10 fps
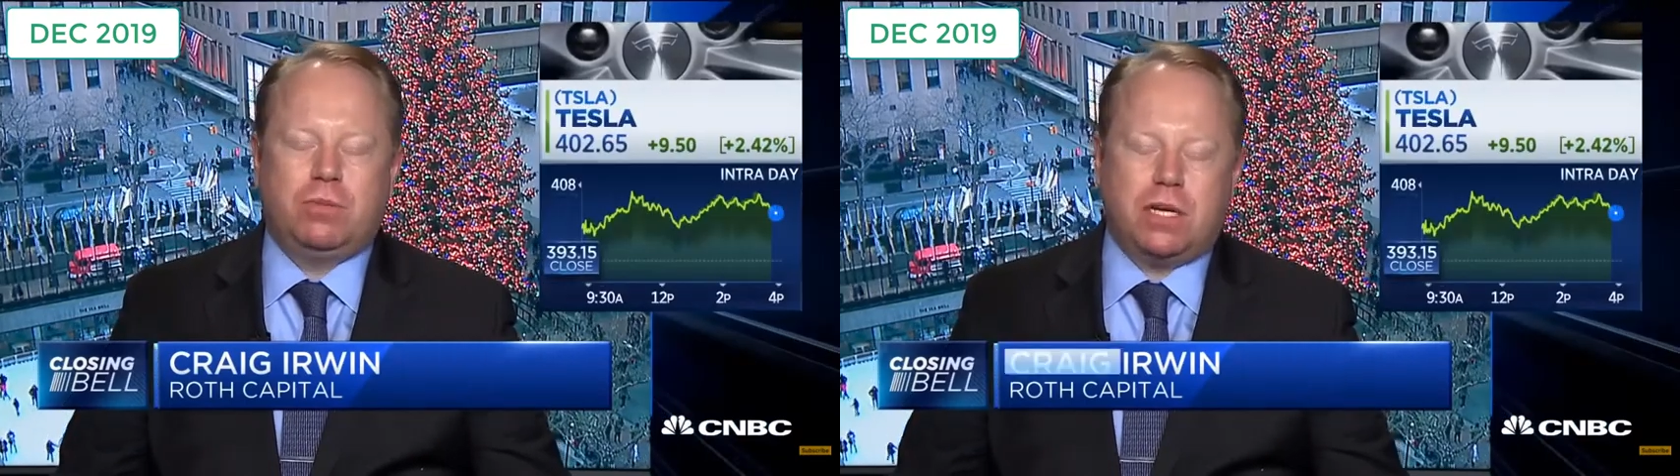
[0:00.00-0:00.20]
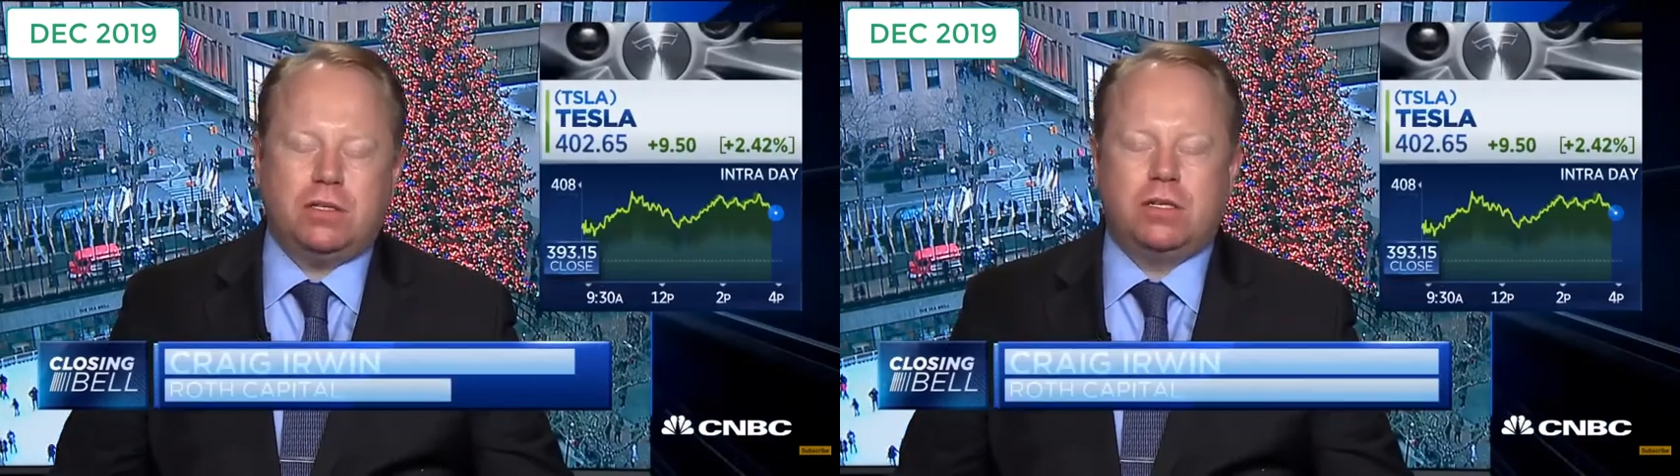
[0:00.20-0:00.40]

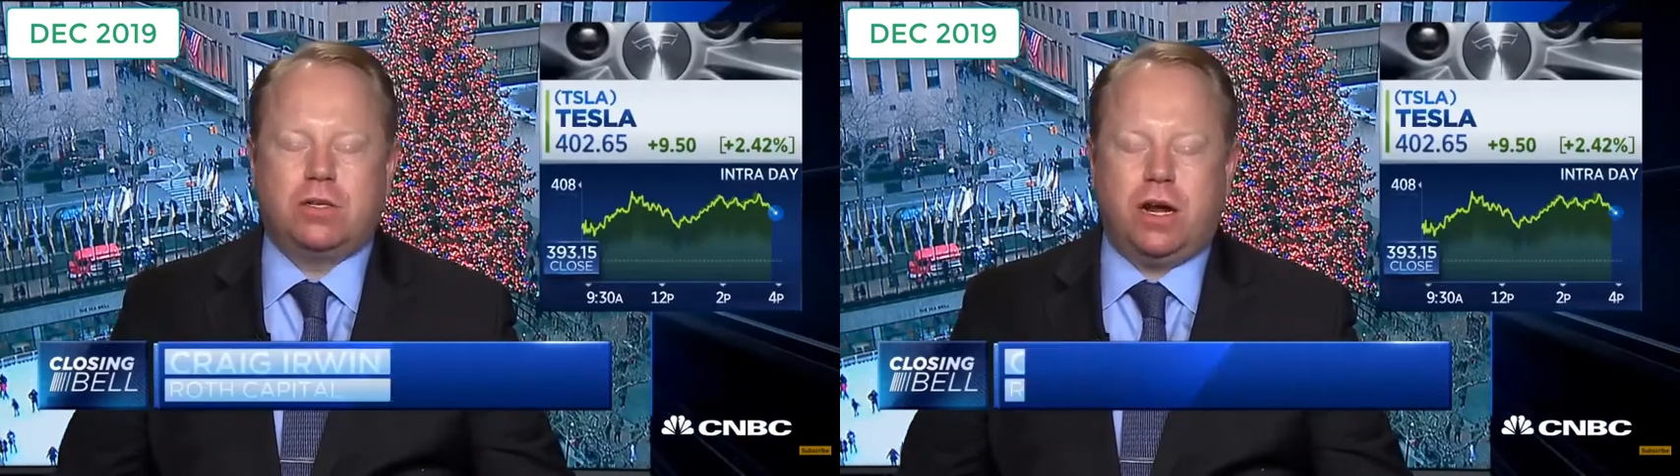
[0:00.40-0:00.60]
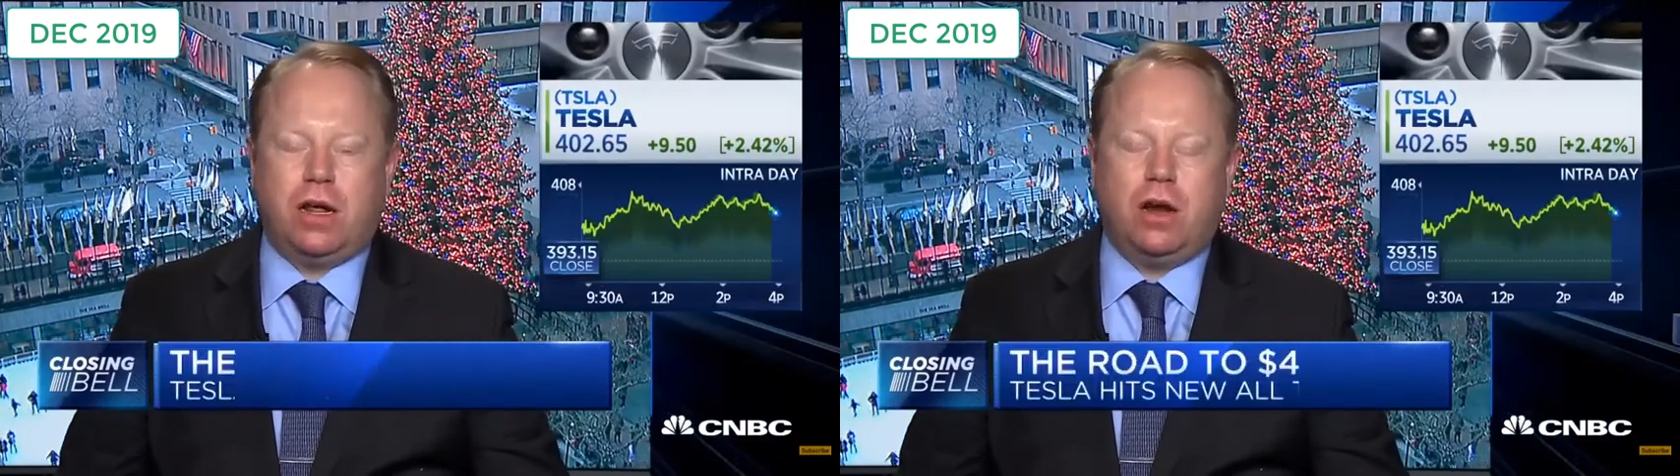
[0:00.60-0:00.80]
Tesla's
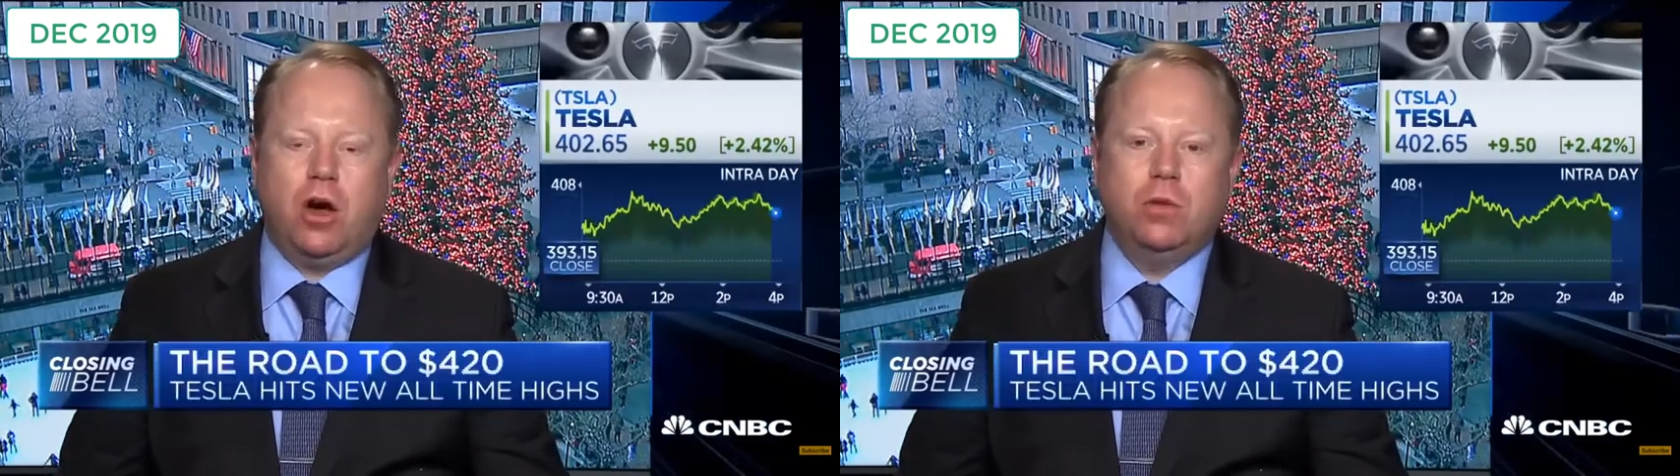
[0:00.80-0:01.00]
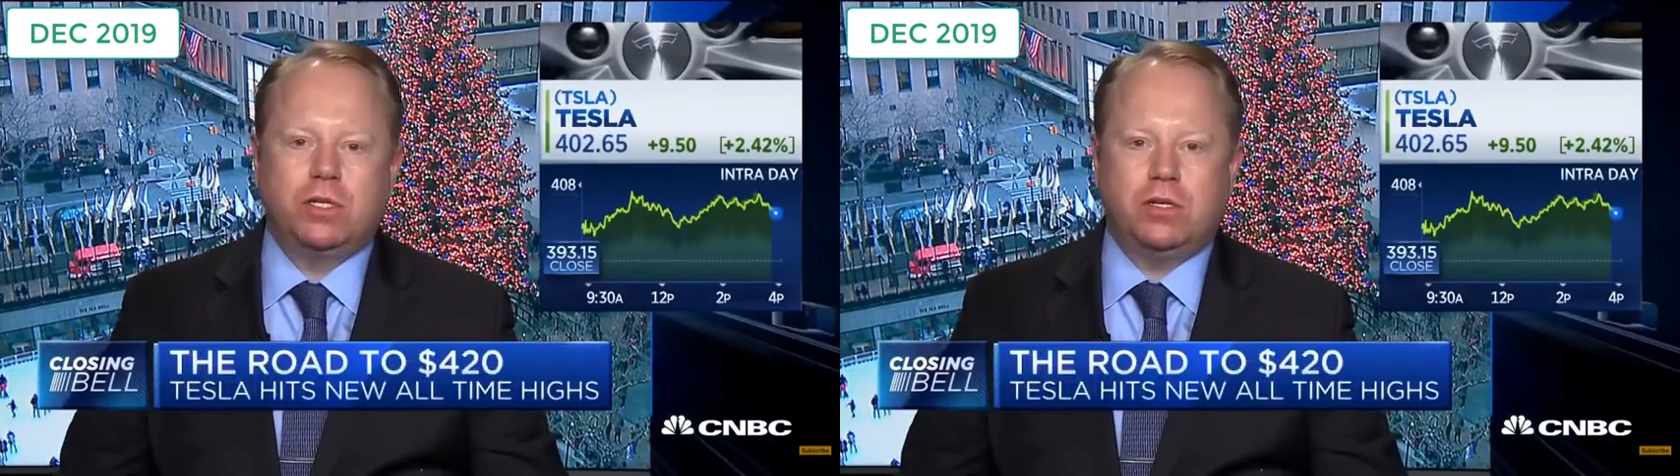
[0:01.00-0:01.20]
trading on
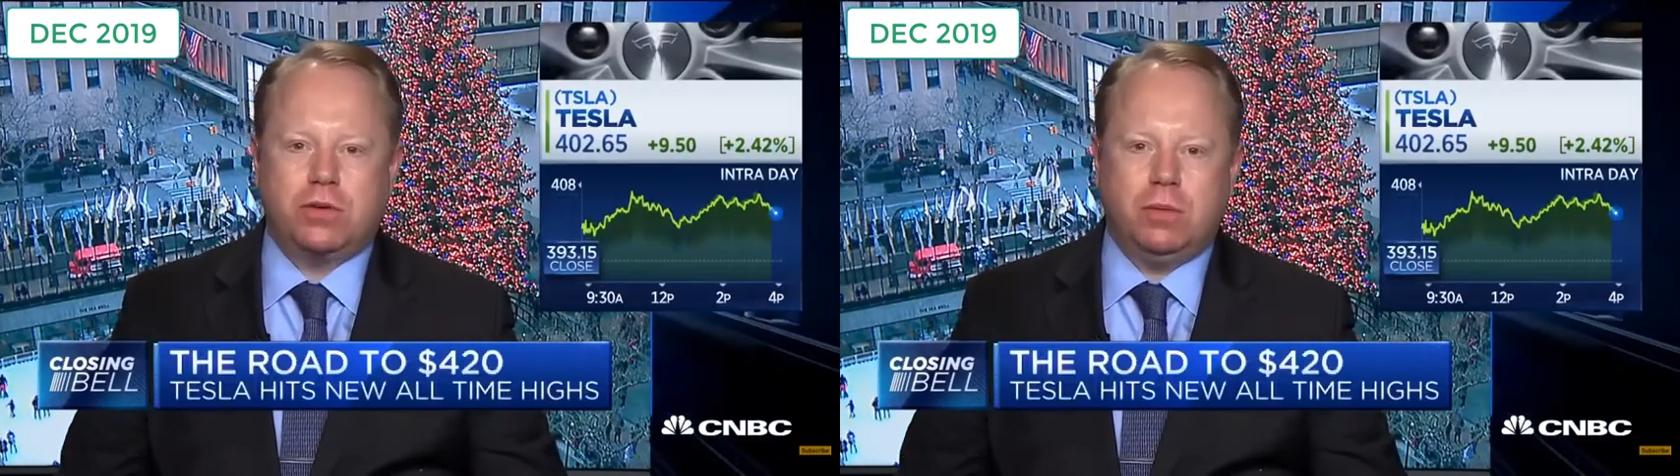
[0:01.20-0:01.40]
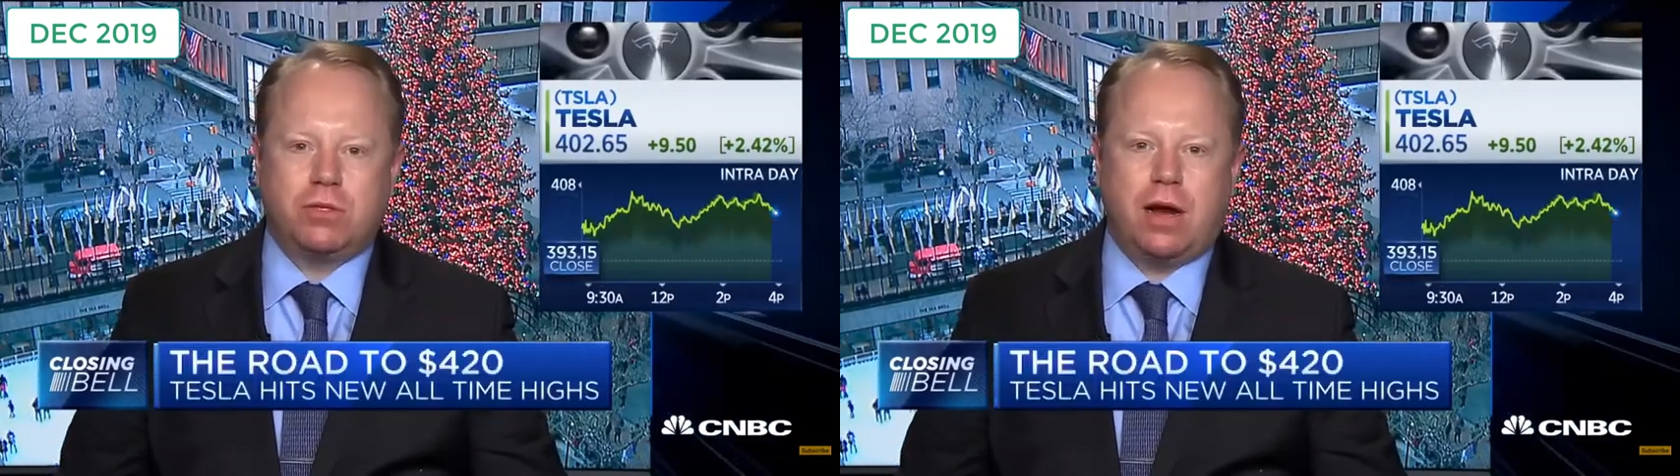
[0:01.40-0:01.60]
hopes and
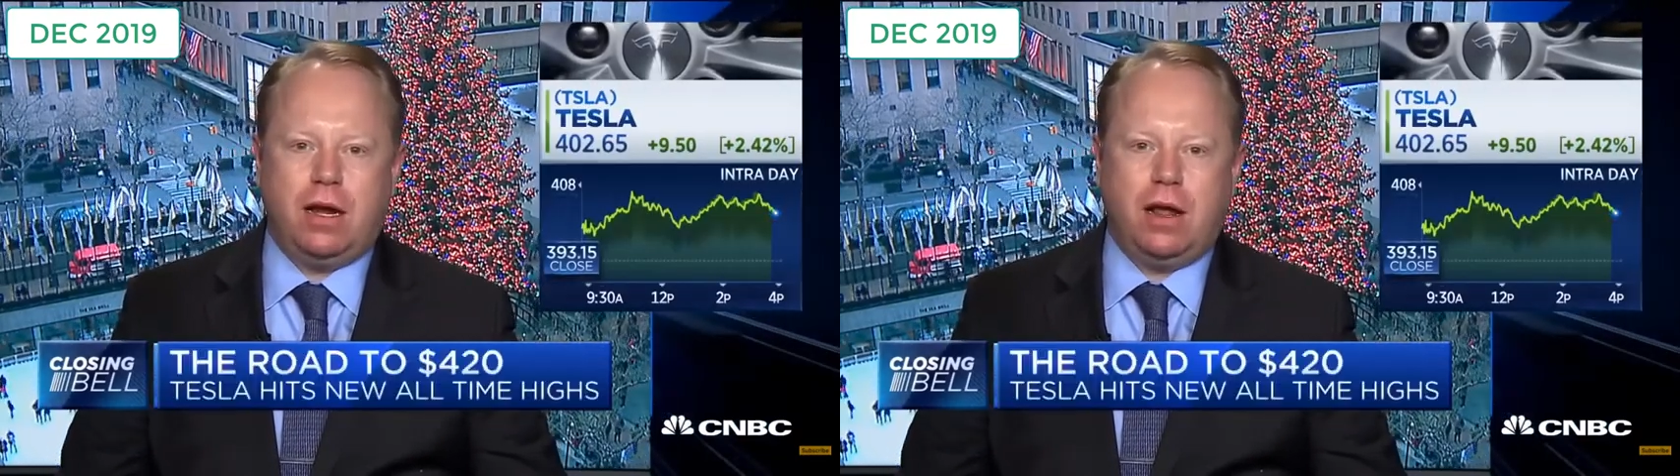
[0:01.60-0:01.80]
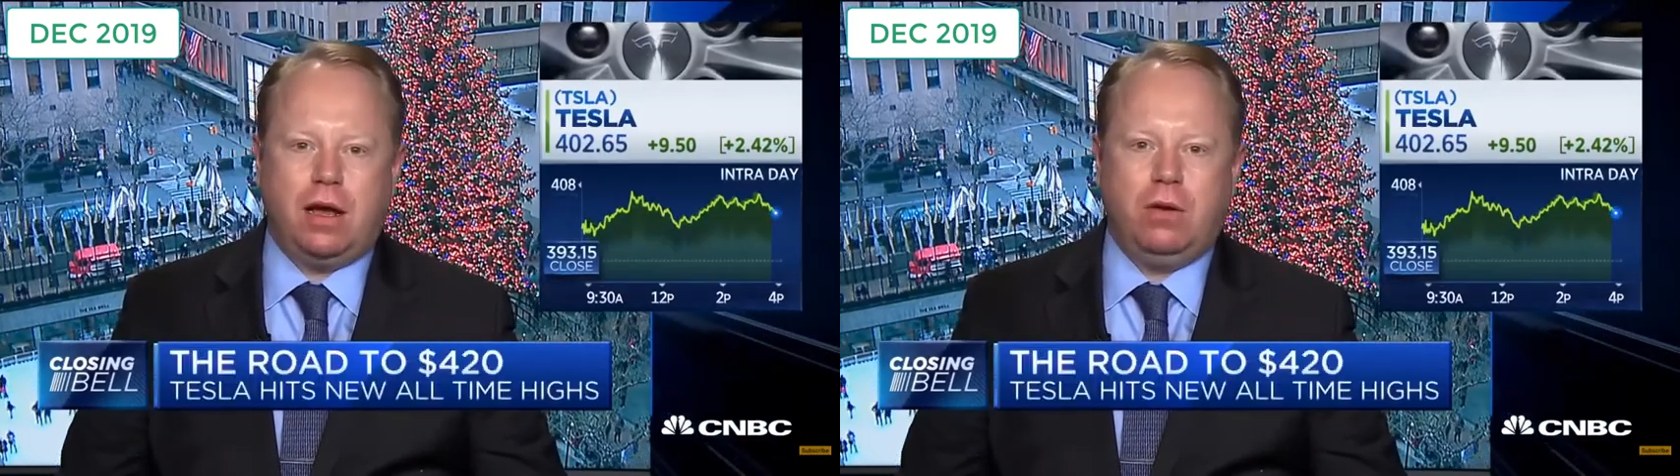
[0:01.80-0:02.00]
dreams right
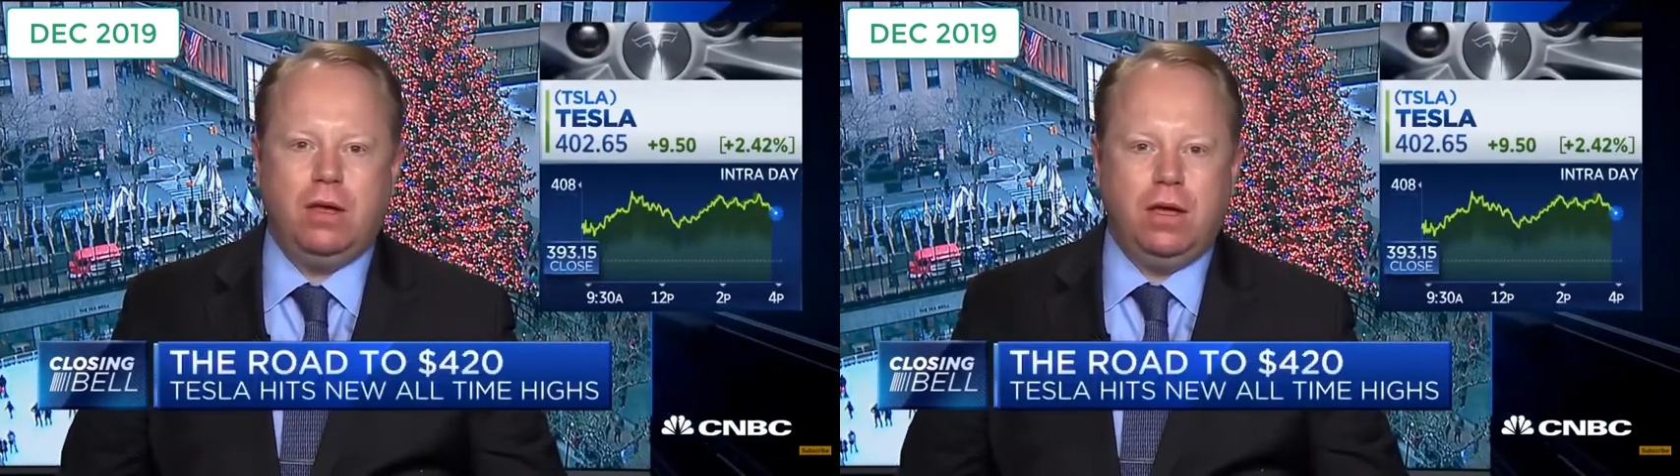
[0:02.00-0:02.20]
now.